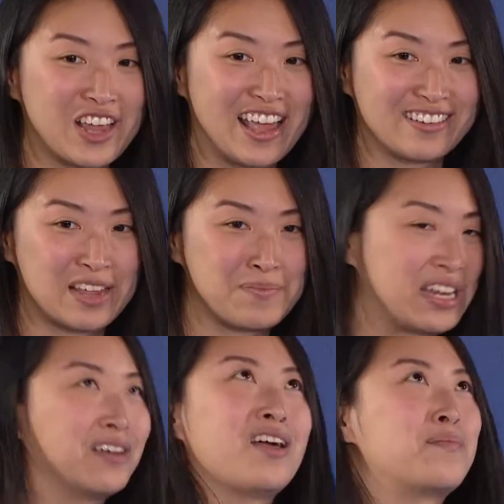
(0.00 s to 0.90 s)
and
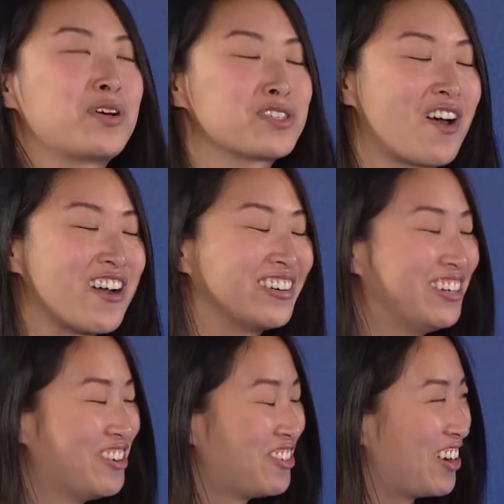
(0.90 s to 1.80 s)
meet Alain Passard,
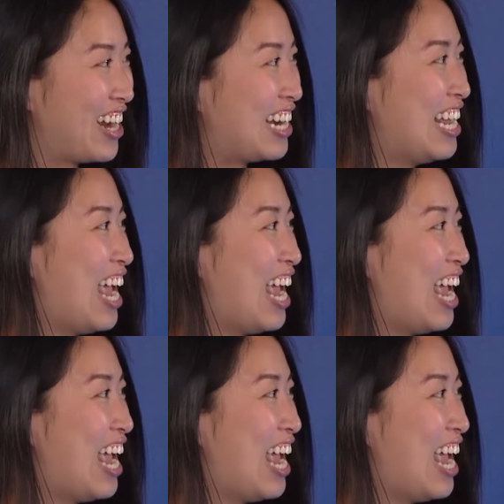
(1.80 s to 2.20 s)
right?